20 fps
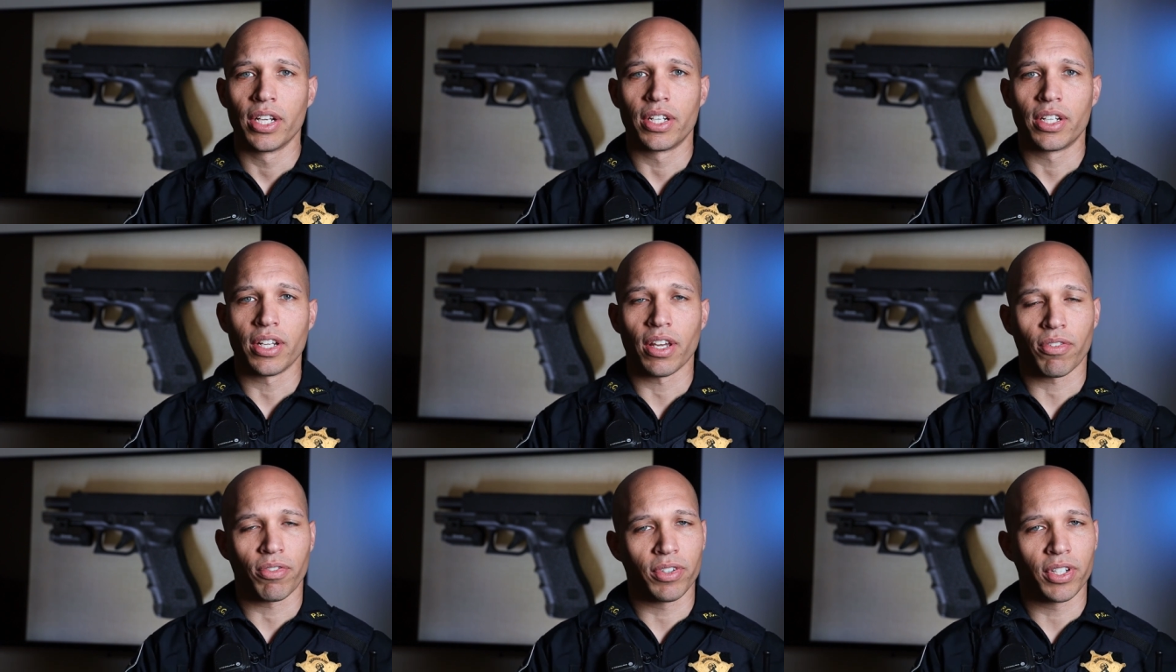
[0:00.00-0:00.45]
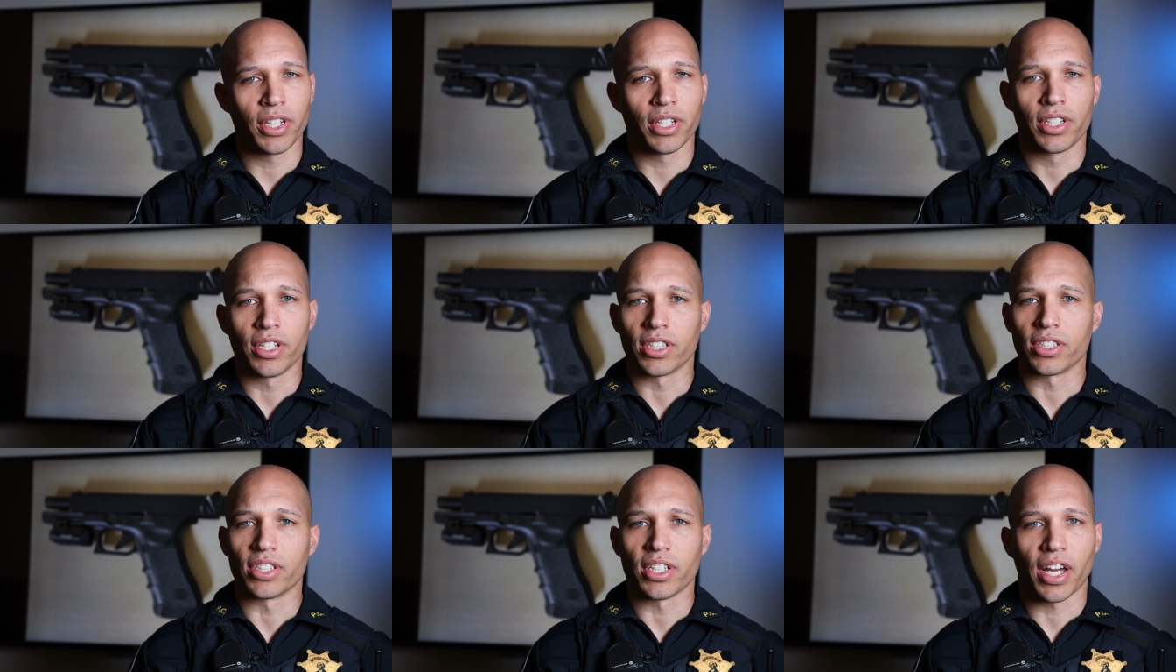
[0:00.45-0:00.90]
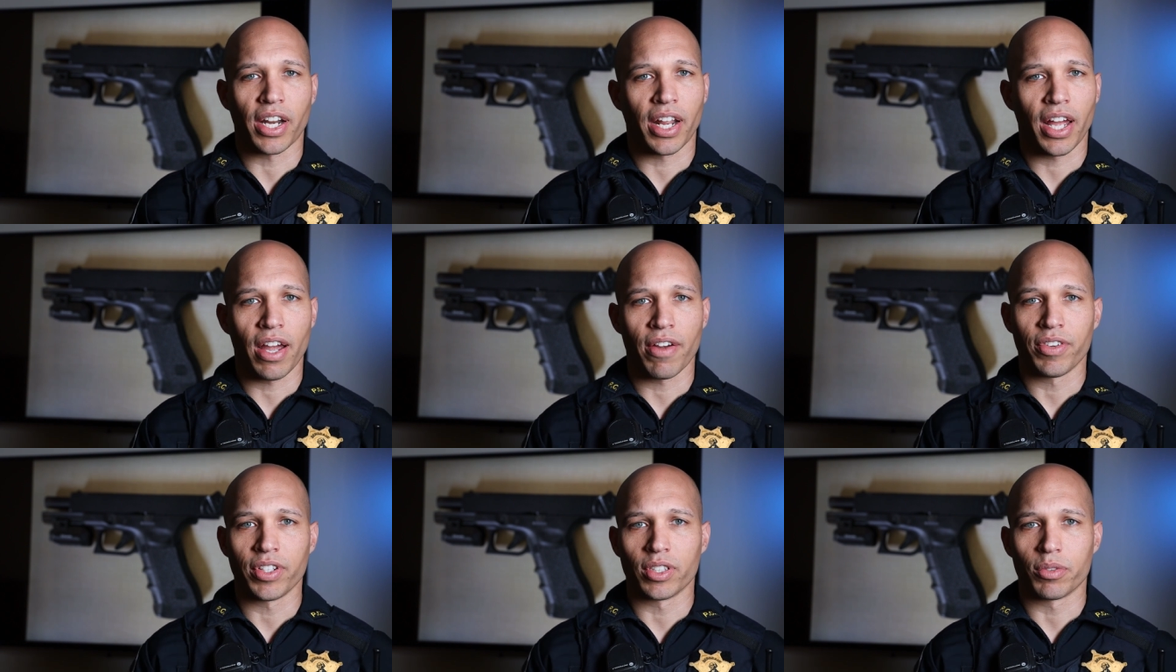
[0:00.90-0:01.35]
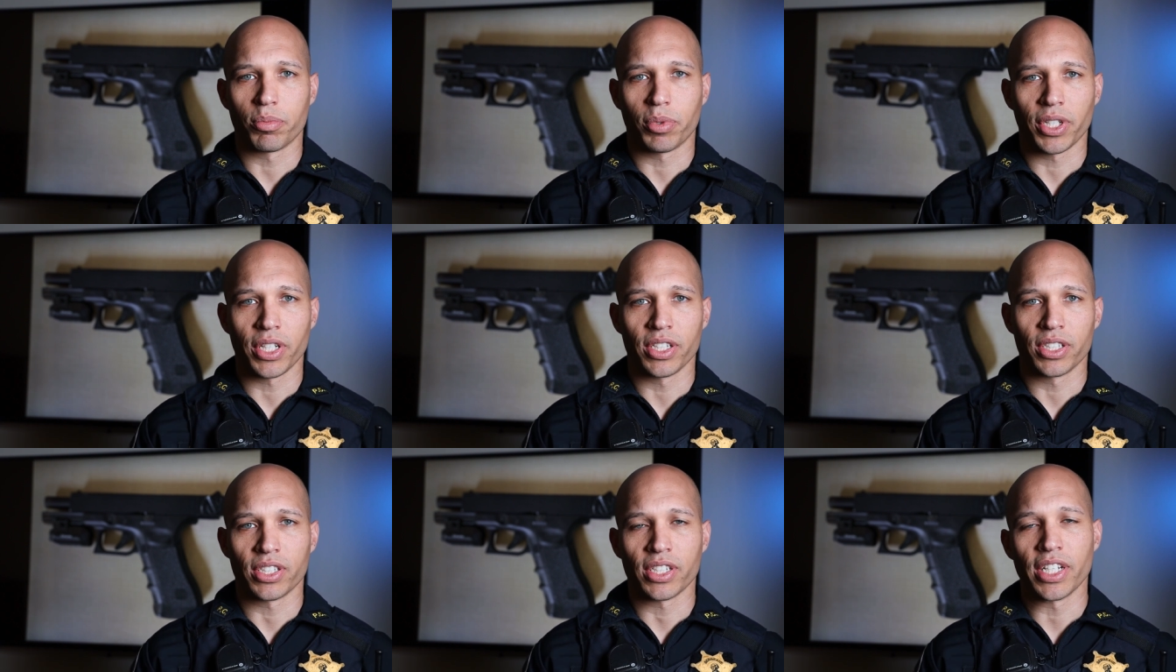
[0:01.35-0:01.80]
definitely does not have its
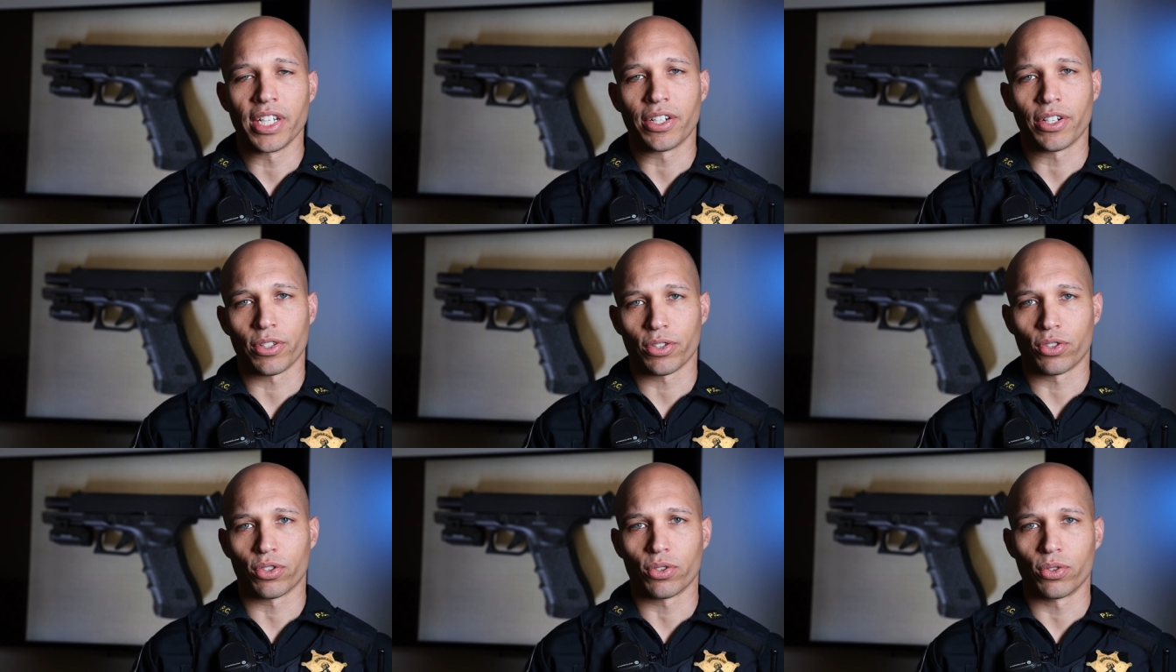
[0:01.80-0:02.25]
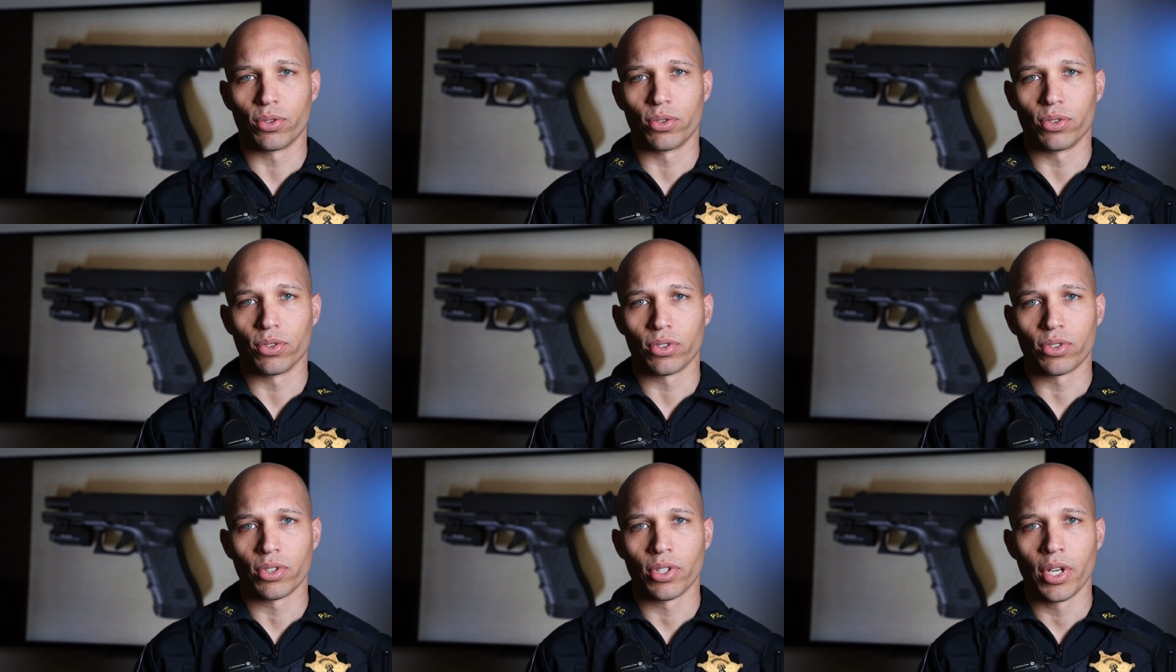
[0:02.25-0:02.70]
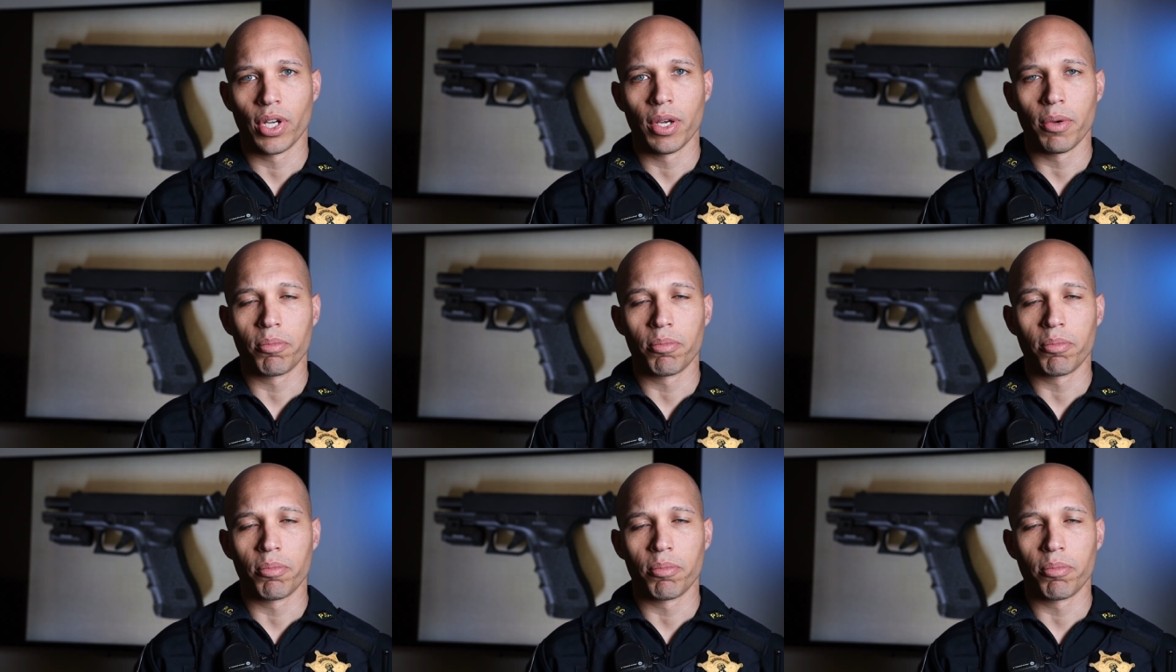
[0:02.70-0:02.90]
place in our schools.